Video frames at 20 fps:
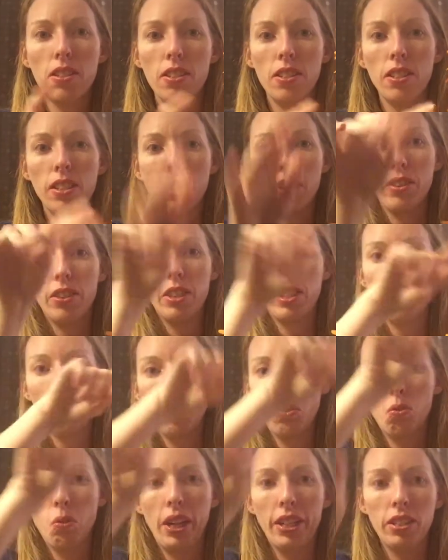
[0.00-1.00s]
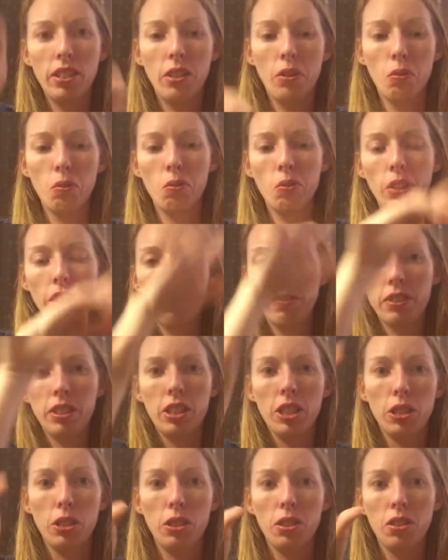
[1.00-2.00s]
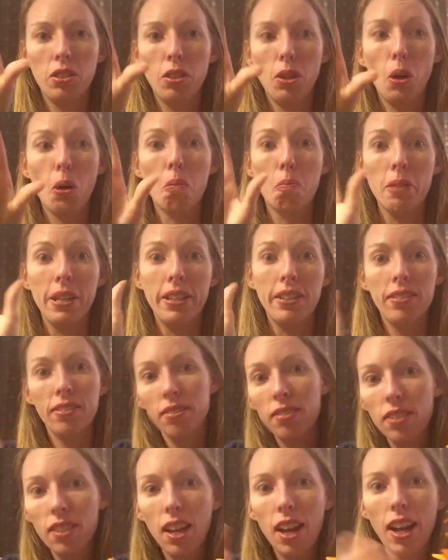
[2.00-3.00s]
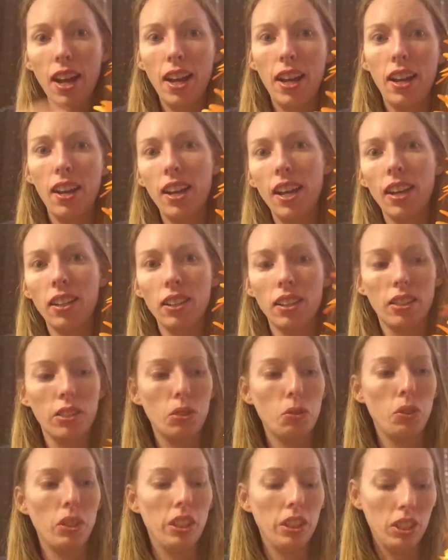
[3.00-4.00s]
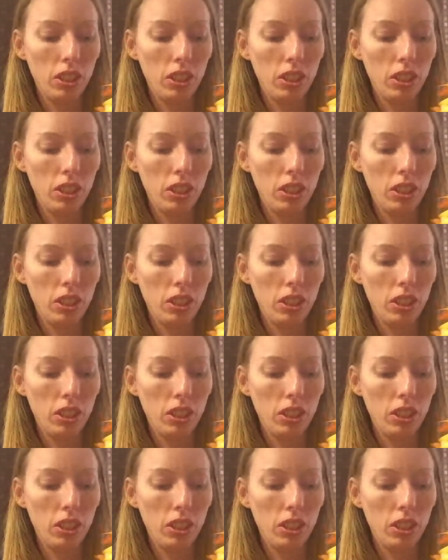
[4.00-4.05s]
yeah, then the rest of the reef is just open. I think it's really